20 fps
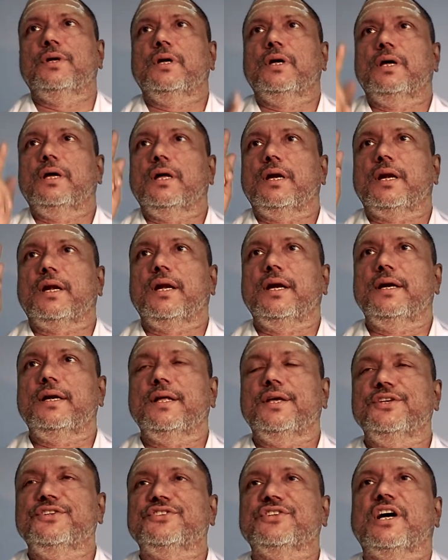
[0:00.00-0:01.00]
Red
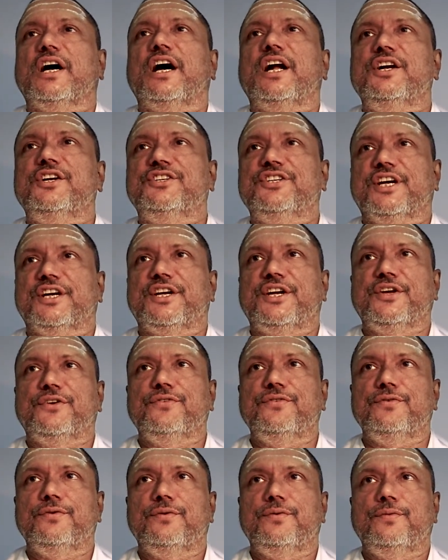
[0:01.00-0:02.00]
is adjective,
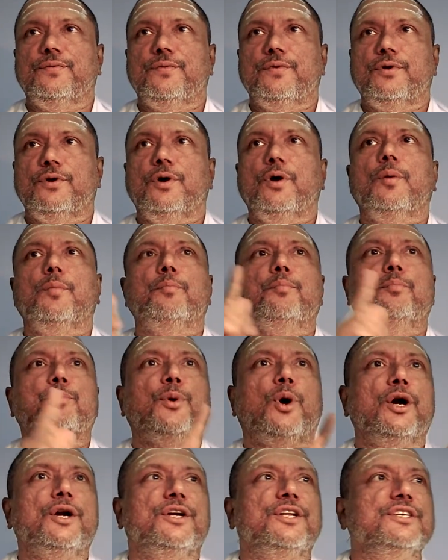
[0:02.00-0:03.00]

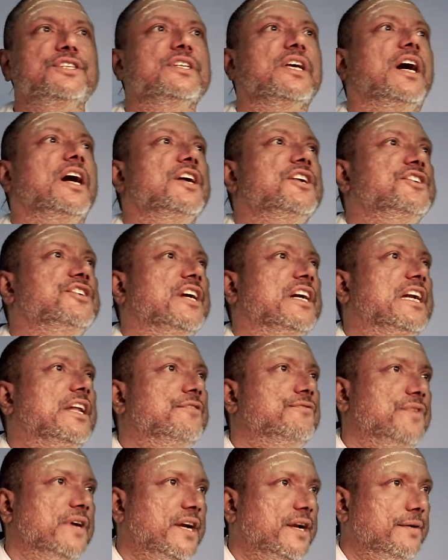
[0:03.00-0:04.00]
pot is
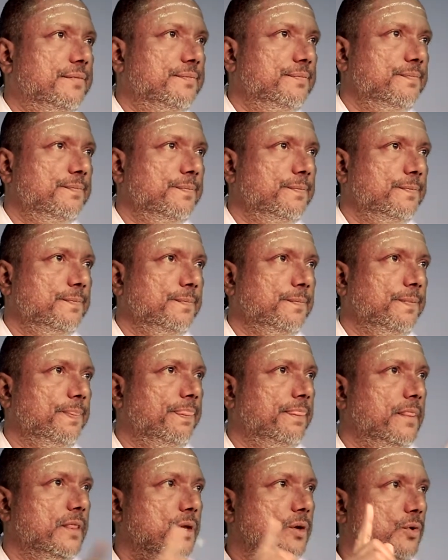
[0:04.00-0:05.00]
adjectified.
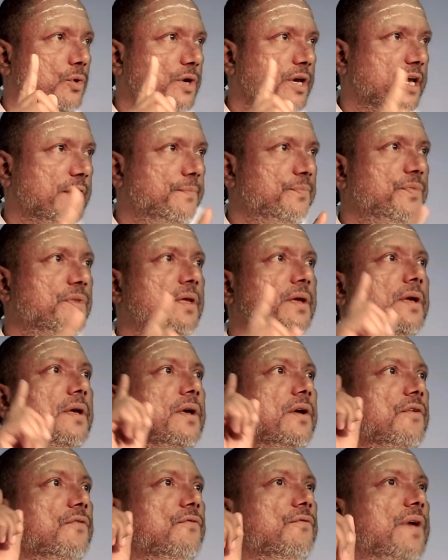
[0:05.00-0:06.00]
Okay,
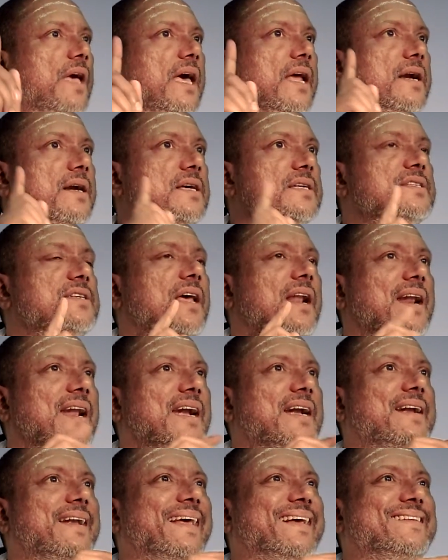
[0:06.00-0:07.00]
where does
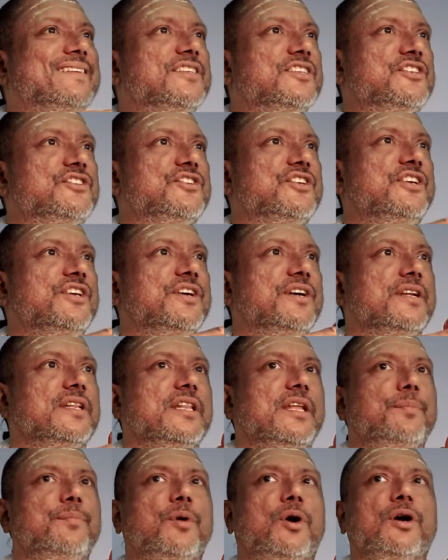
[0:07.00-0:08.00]
red exist here in the
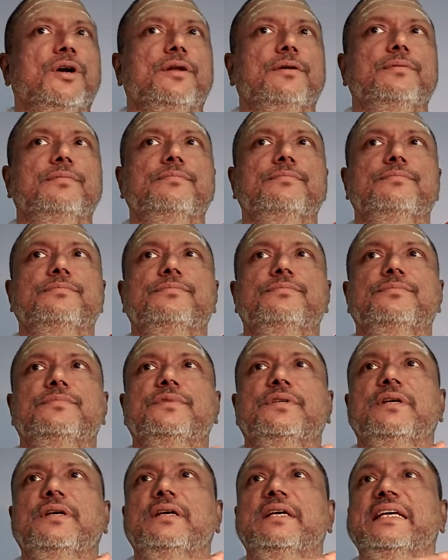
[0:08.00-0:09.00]
pot?
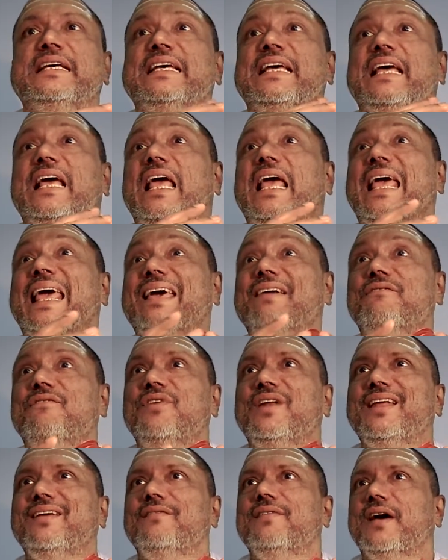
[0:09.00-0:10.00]

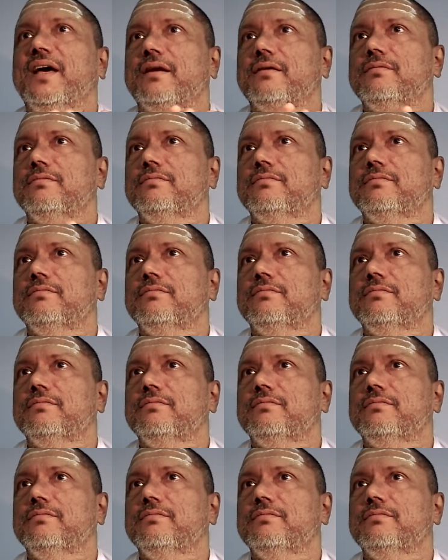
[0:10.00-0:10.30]
Everywhere.